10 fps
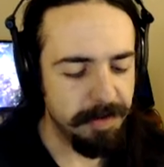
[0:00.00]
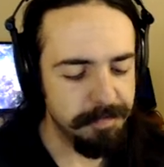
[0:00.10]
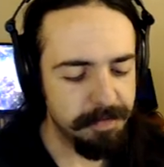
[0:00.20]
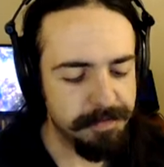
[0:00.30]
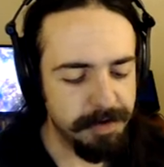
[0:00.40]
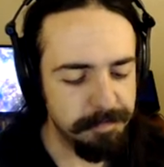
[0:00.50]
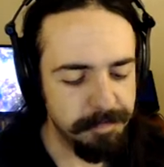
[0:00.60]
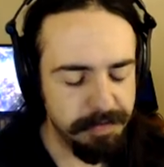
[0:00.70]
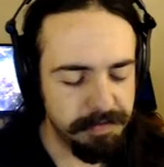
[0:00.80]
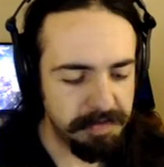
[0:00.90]

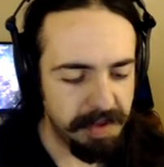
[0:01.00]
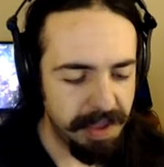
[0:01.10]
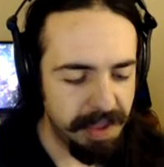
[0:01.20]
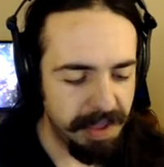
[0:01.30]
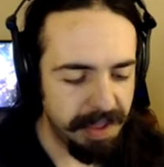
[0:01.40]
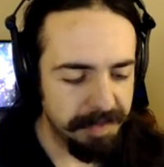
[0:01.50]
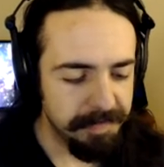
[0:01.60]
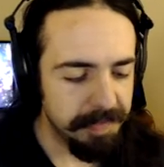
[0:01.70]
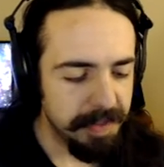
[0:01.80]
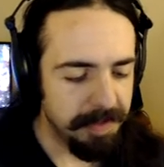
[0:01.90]
From, say,
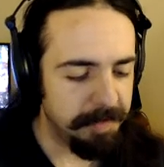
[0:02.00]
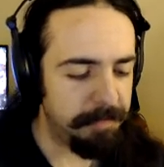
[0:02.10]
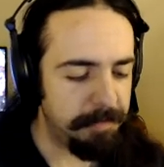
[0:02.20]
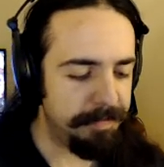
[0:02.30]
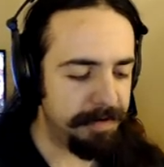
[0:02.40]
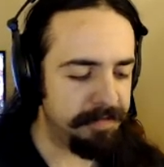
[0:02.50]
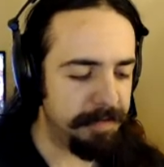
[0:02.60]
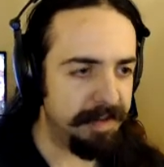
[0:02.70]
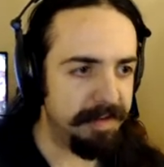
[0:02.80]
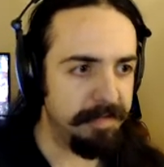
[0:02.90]
my
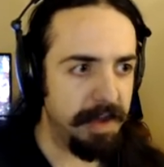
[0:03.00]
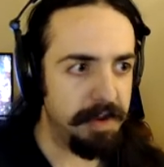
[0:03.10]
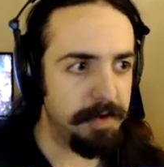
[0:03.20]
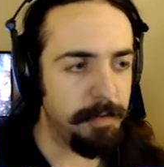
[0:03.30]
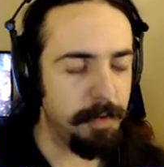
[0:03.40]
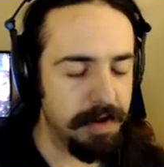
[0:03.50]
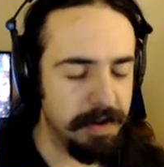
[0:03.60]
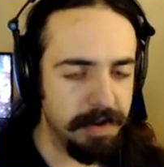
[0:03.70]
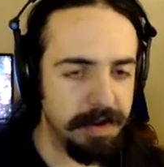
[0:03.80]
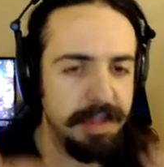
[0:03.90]
perspective, I don't want
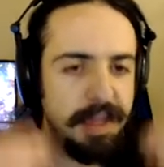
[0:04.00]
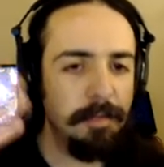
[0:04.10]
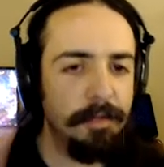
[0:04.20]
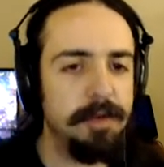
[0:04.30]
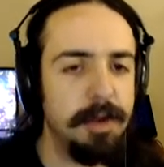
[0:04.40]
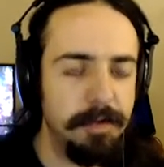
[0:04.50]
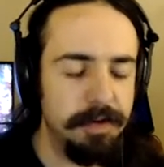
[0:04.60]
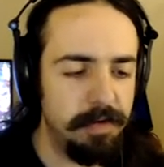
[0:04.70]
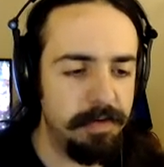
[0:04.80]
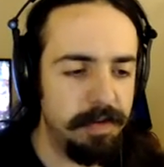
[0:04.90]
to keep
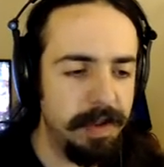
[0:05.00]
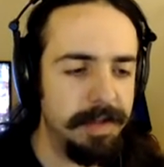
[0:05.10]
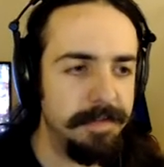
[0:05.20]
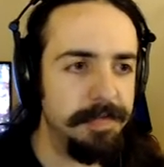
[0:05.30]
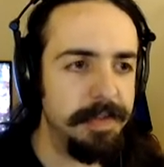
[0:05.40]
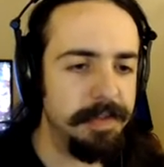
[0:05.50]
reproducing the